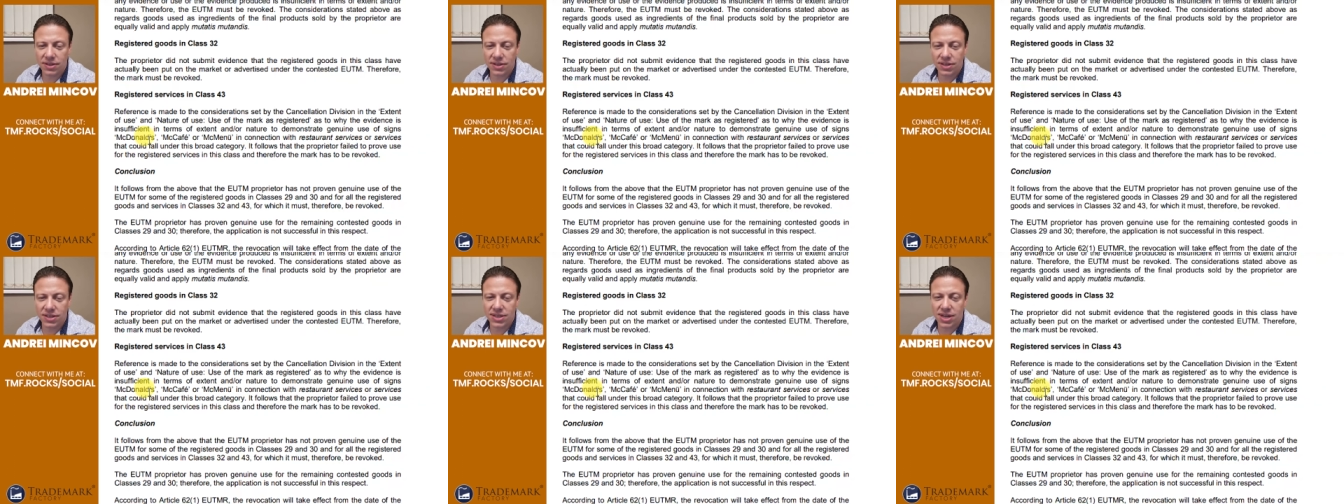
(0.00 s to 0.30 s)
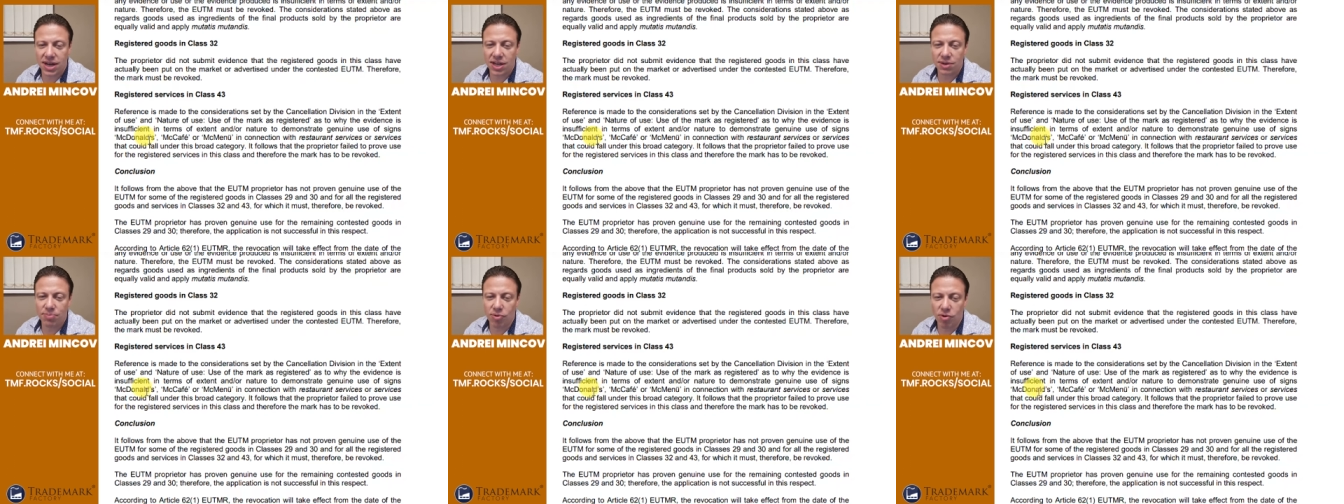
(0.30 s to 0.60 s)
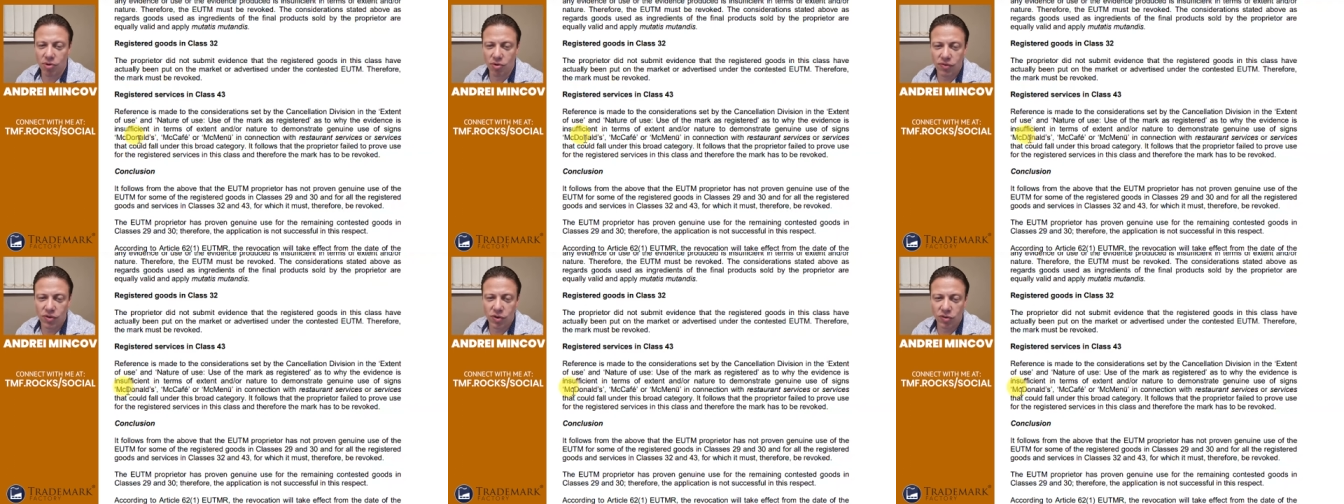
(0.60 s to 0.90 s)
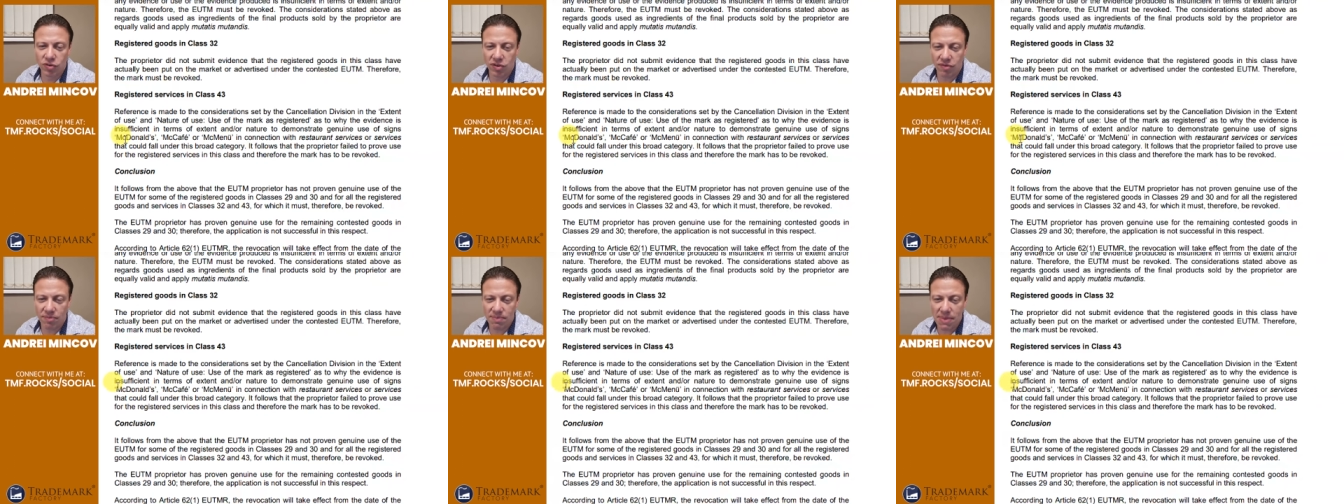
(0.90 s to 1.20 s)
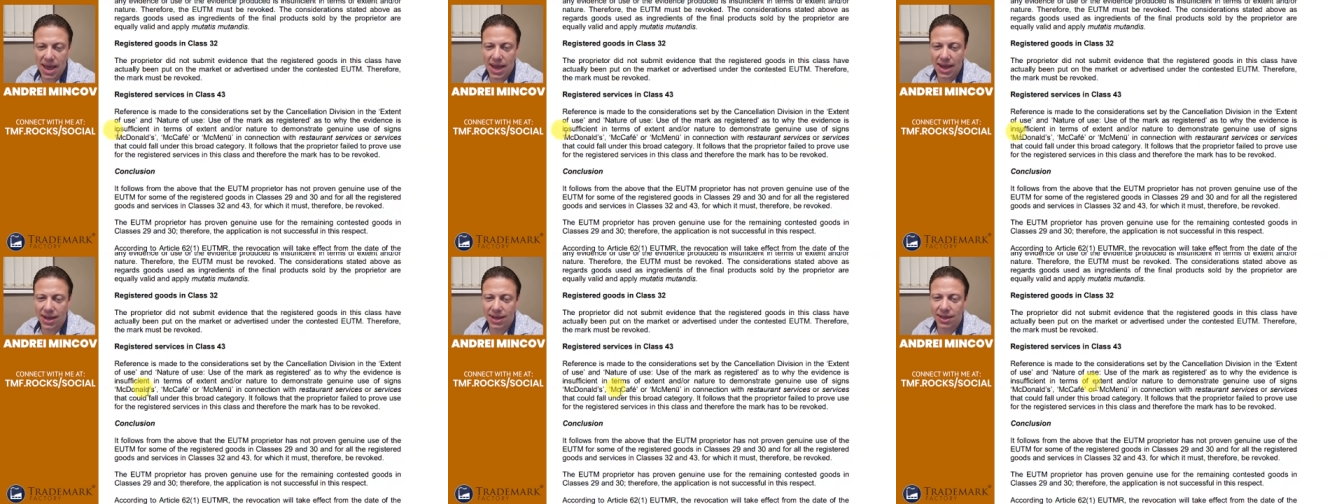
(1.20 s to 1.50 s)
does not prove use of
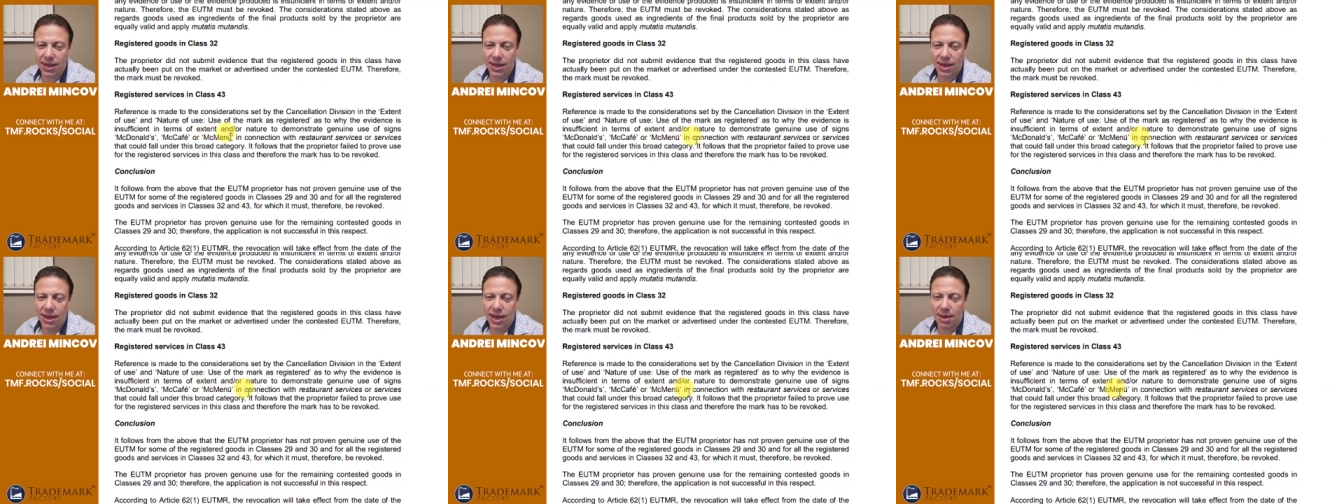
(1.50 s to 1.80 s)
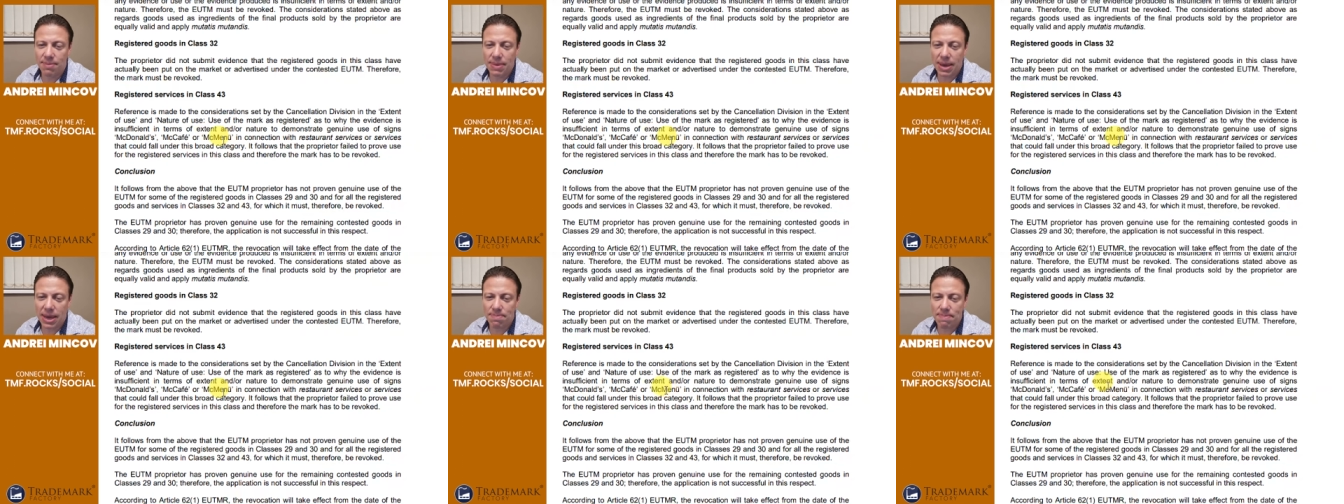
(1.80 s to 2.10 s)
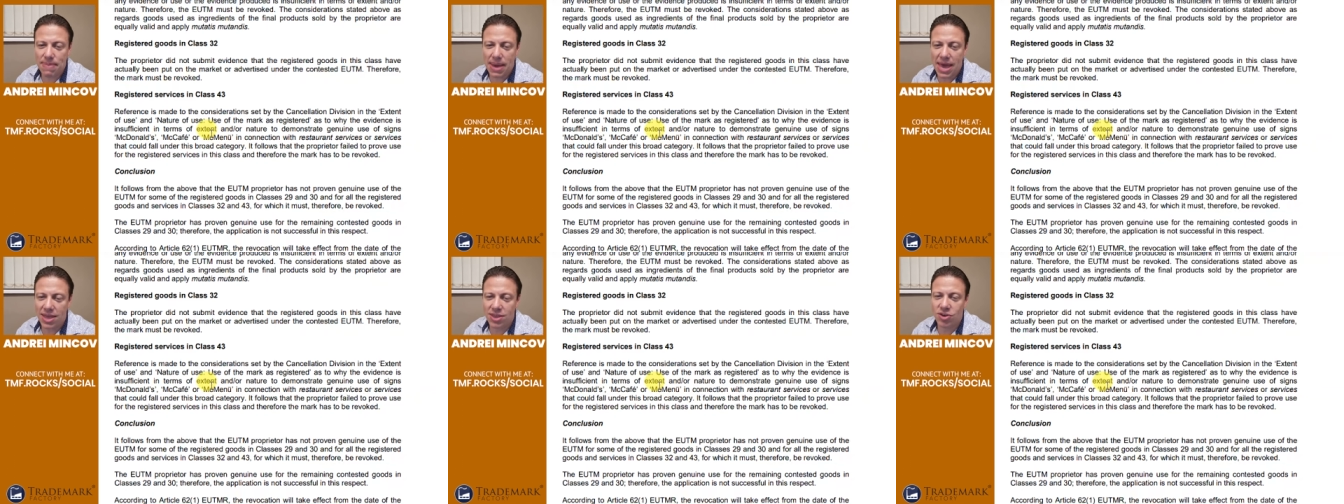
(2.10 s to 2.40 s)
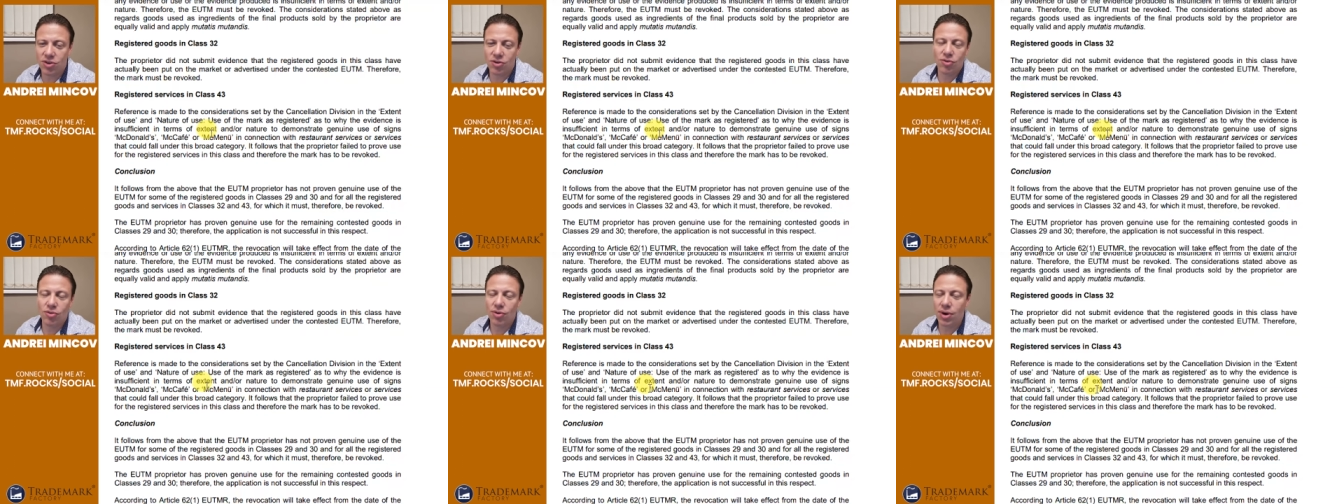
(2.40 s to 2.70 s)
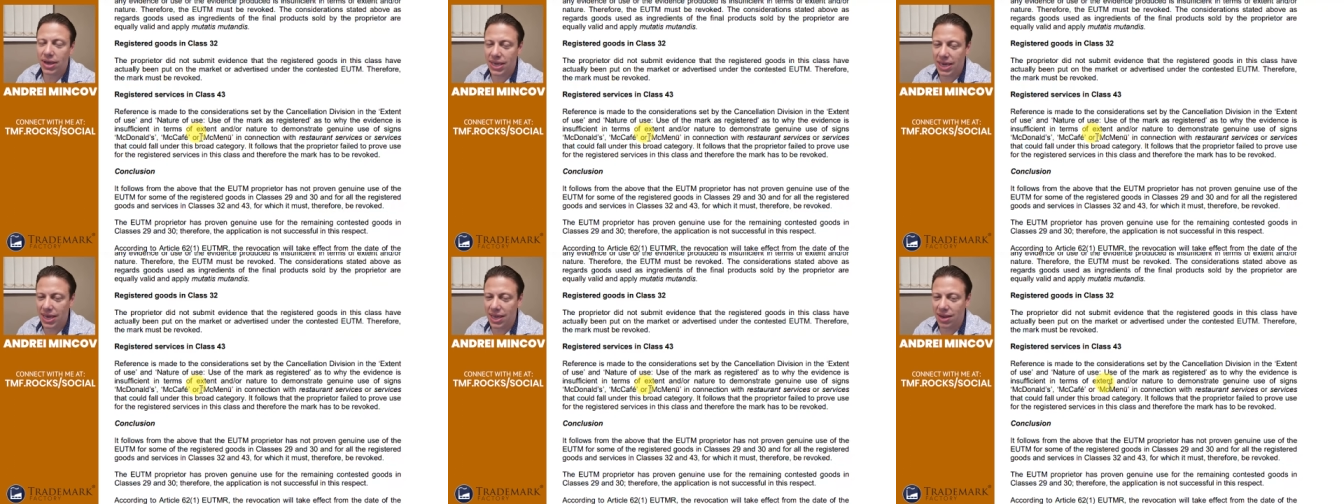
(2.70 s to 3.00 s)
Mac. and Mac menu,
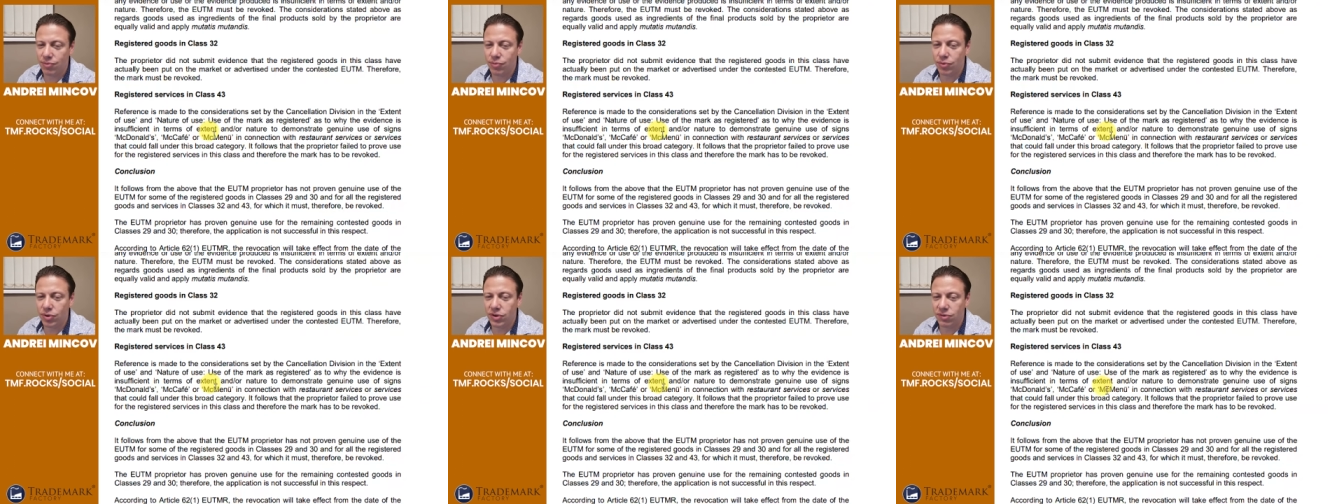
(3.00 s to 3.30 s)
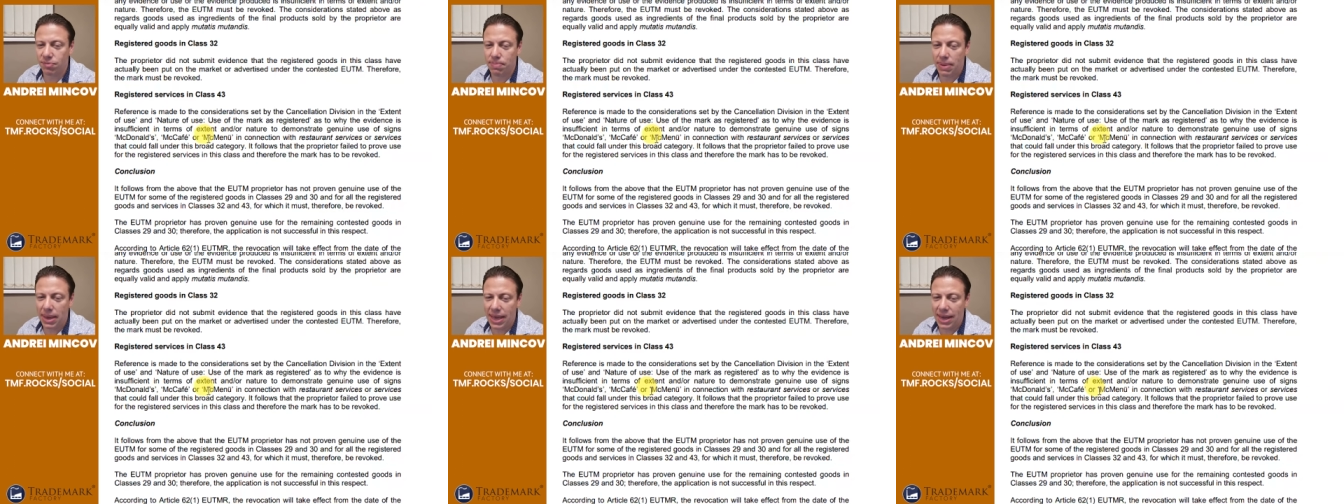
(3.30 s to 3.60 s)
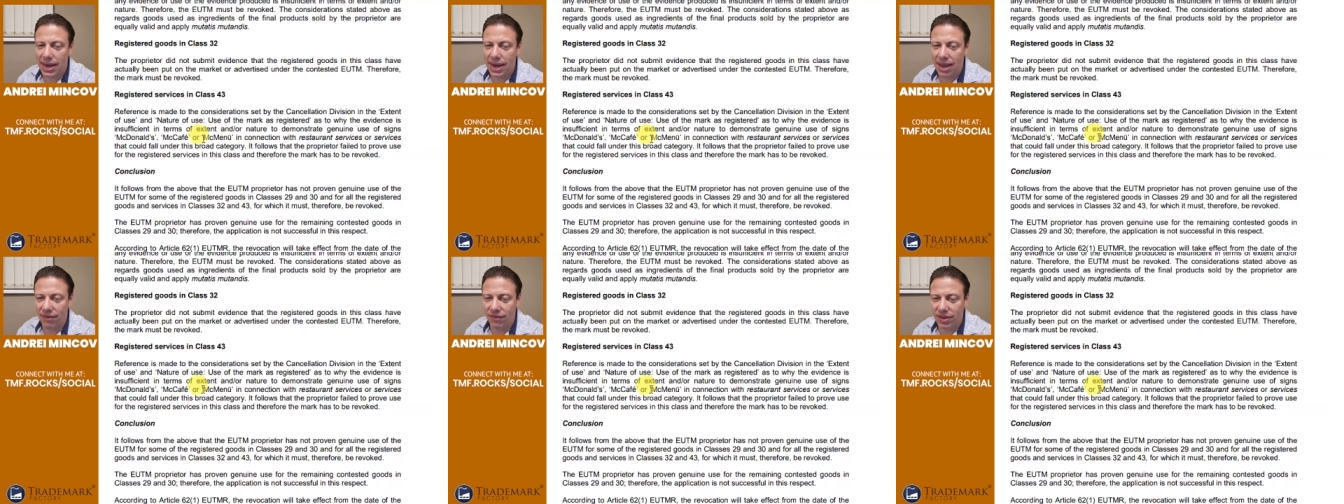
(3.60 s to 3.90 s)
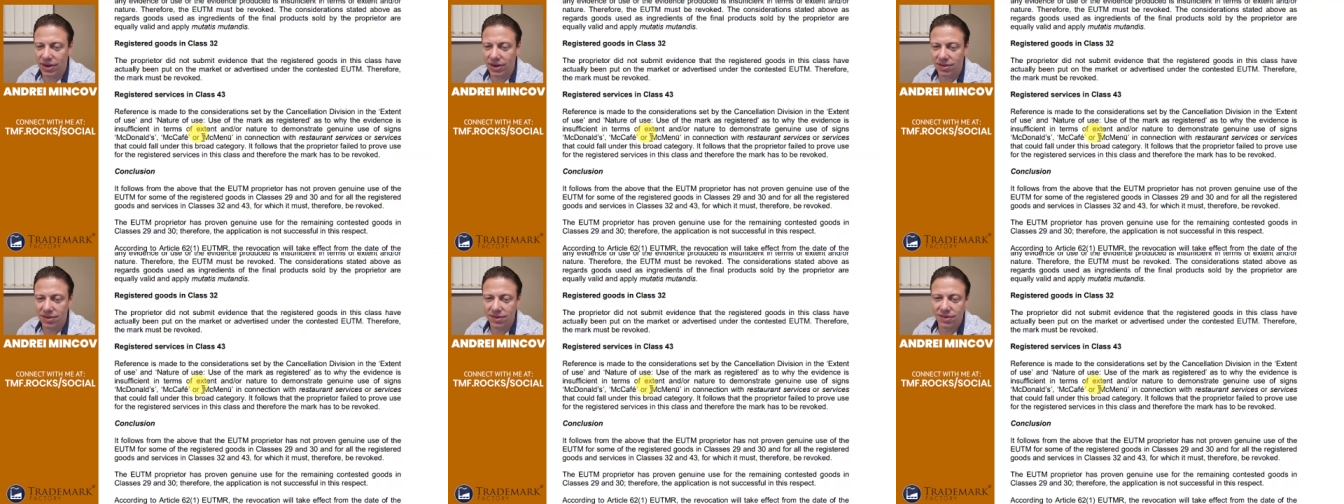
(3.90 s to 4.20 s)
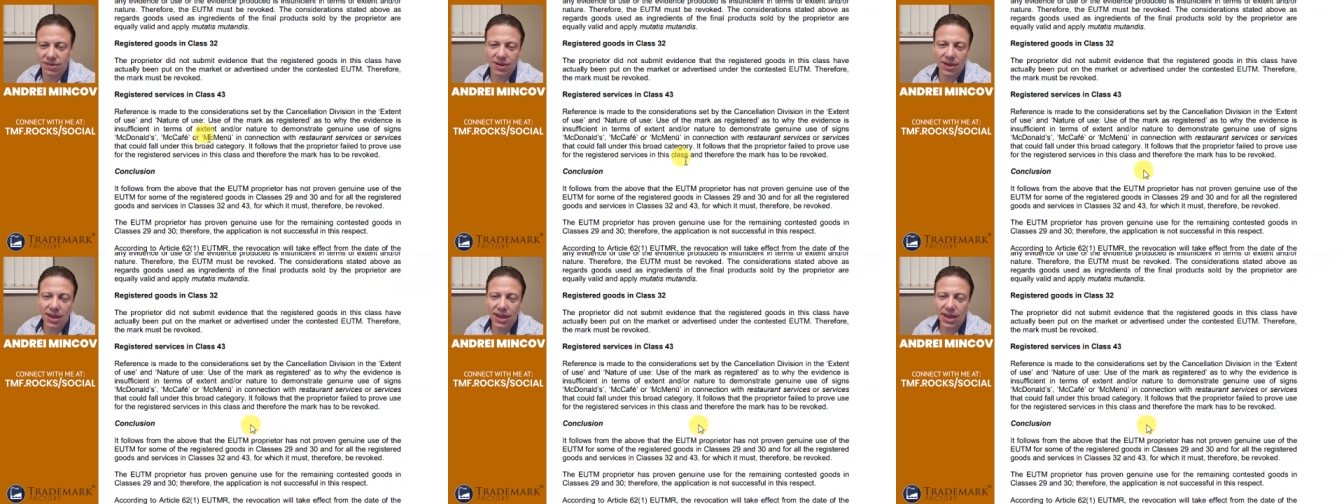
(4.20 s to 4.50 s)
again, was bad
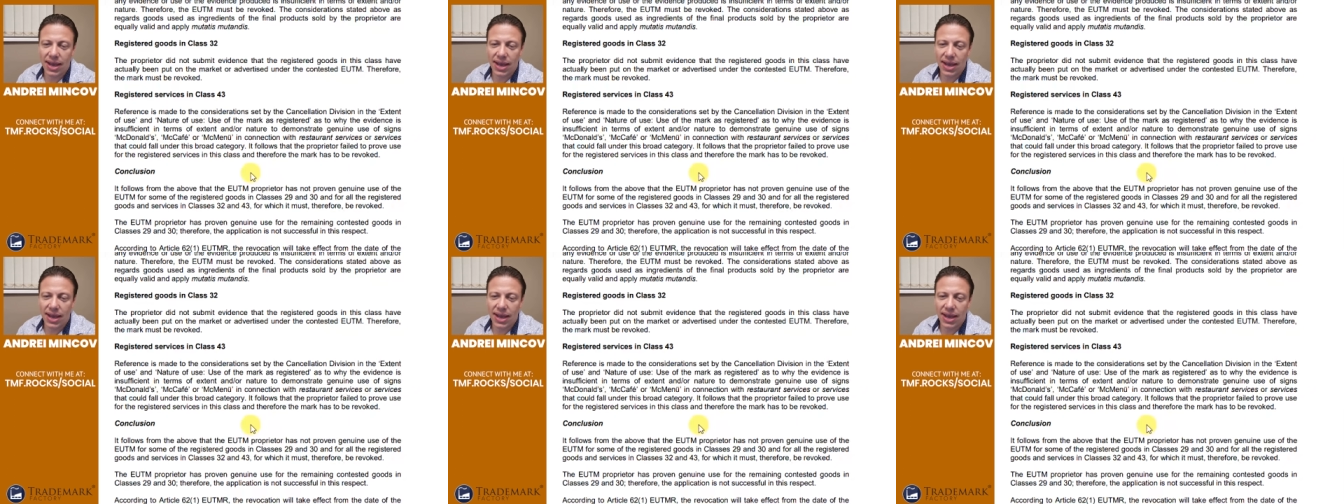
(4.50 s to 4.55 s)
evidence.